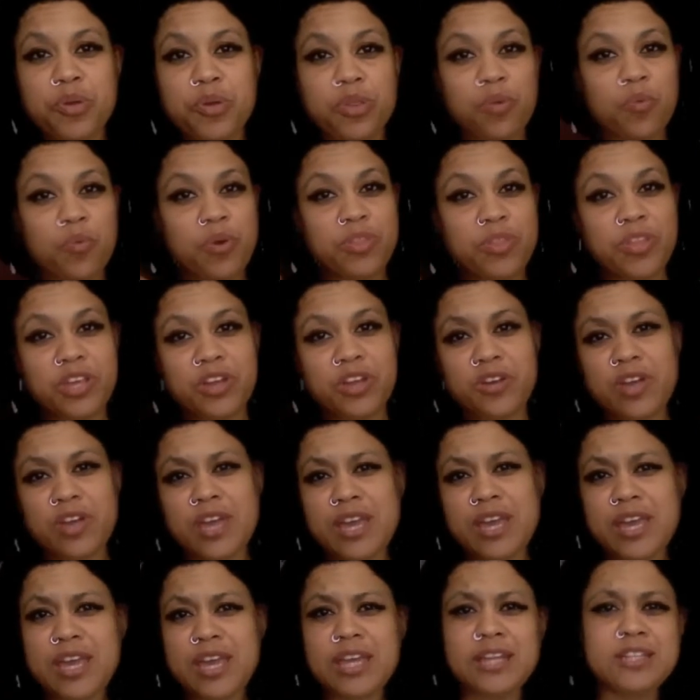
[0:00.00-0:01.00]
the one that you're
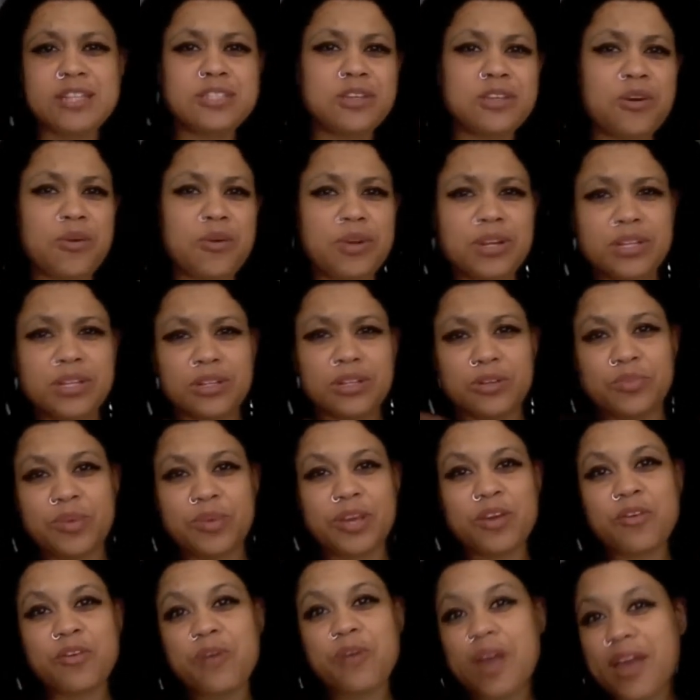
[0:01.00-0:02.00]
in is going a little
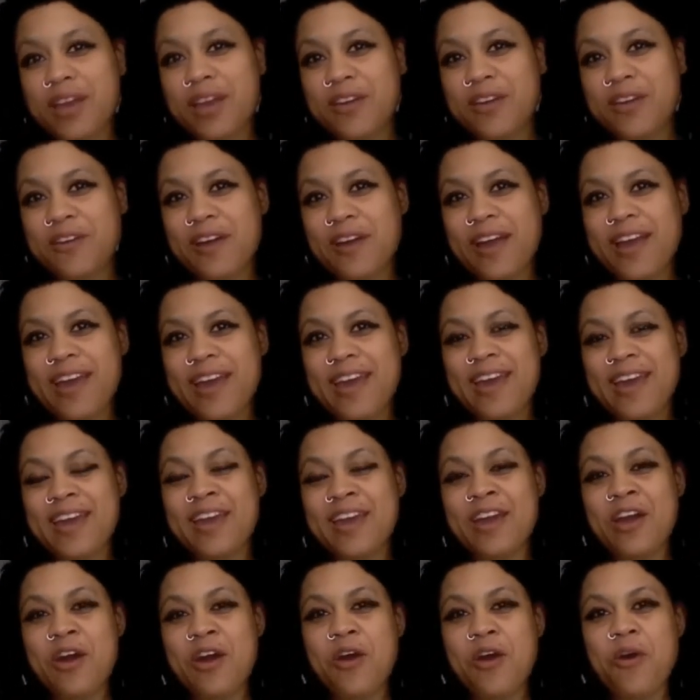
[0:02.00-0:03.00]
bit
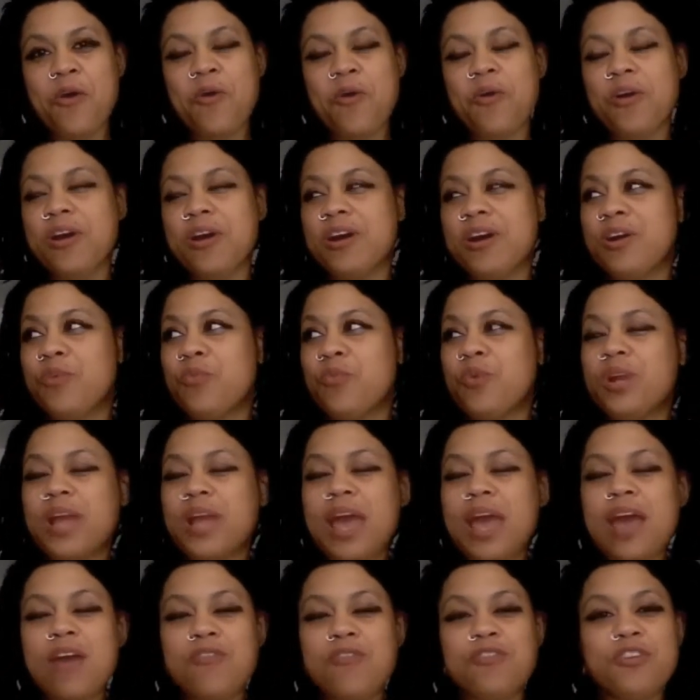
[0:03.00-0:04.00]
cray-cray, or
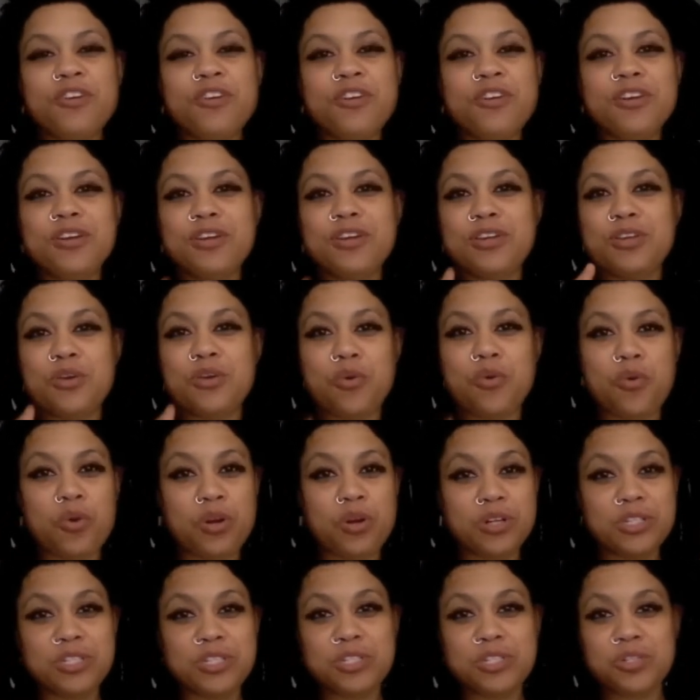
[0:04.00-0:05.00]
whatever
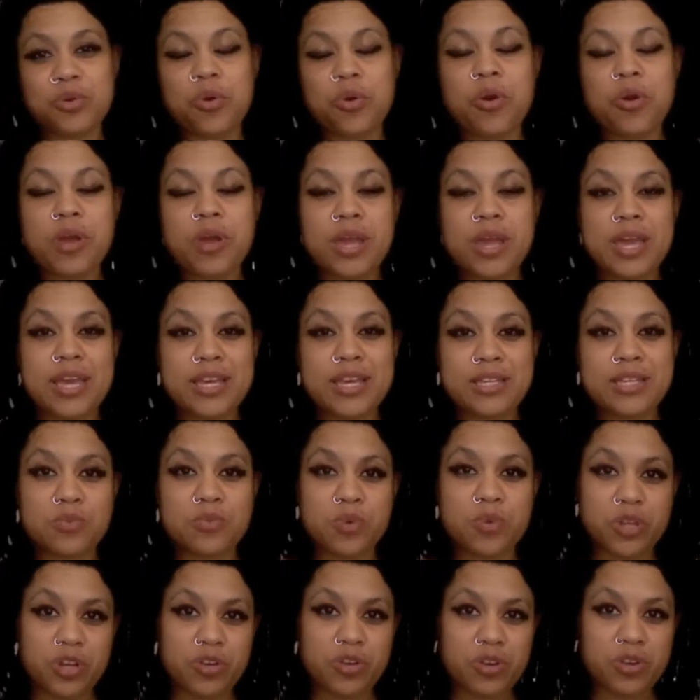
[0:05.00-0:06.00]
your story is
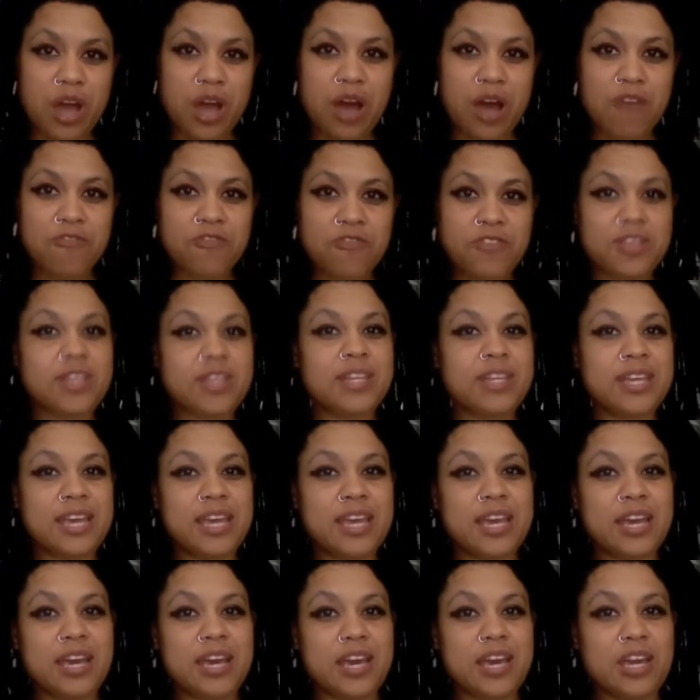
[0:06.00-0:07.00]
when you're not
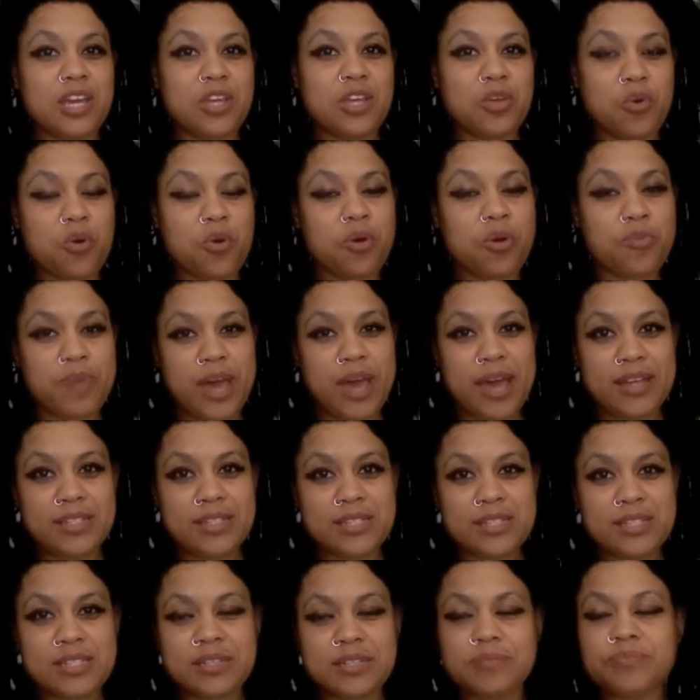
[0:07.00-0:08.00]
feeling your
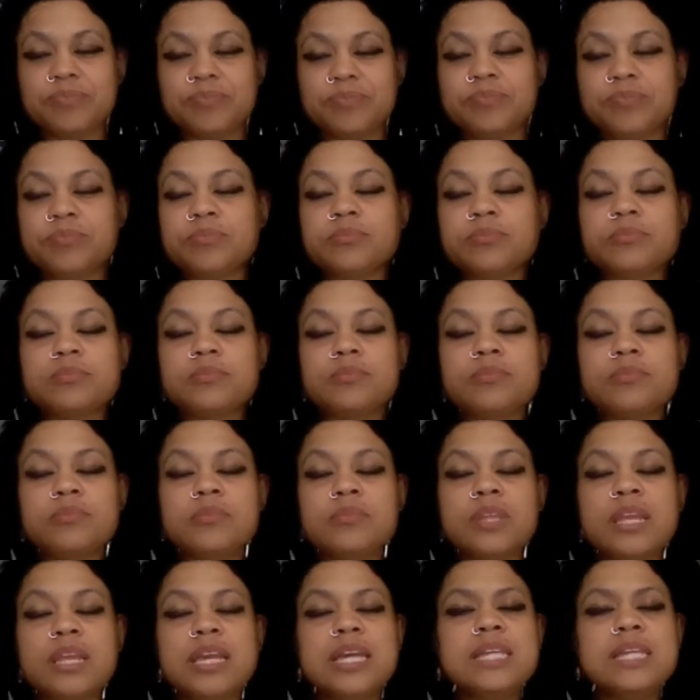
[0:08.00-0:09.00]
best.
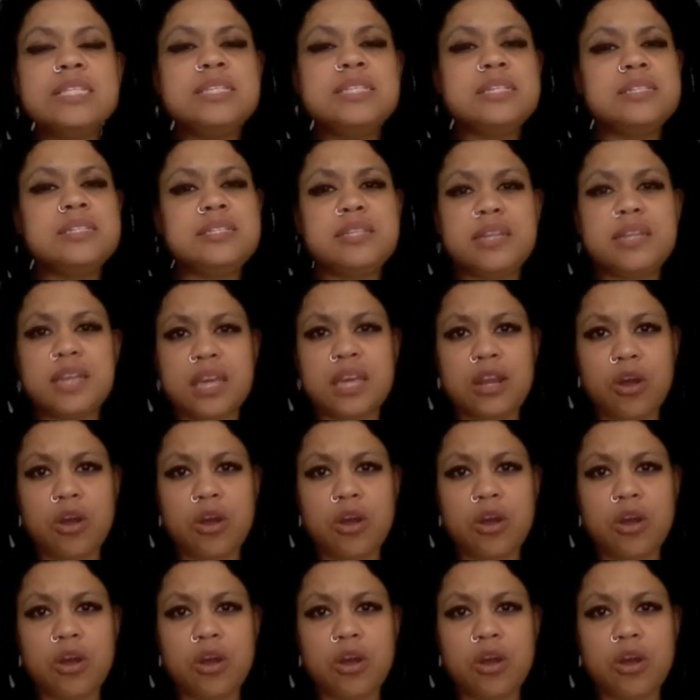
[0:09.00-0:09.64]
It's easy to get